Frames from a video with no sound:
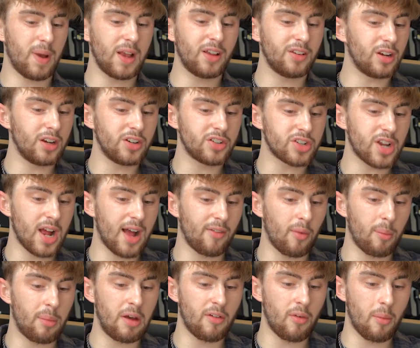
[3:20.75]
Basically just
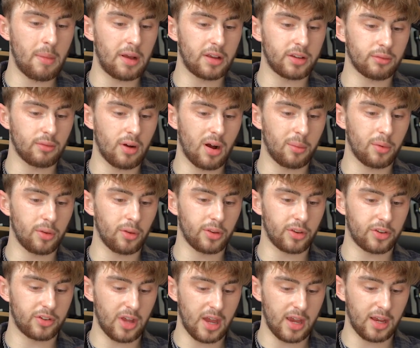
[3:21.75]
have a bit of a mess around with all
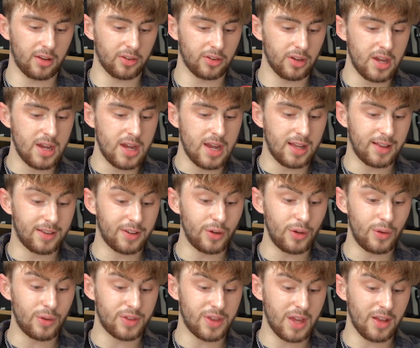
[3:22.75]
the settings
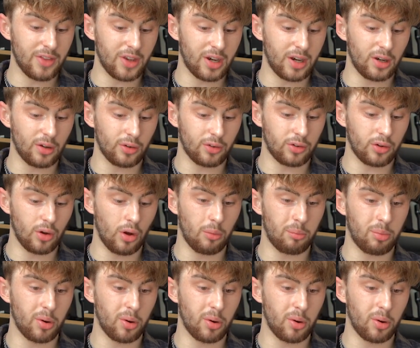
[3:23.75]
until you think that it looks good.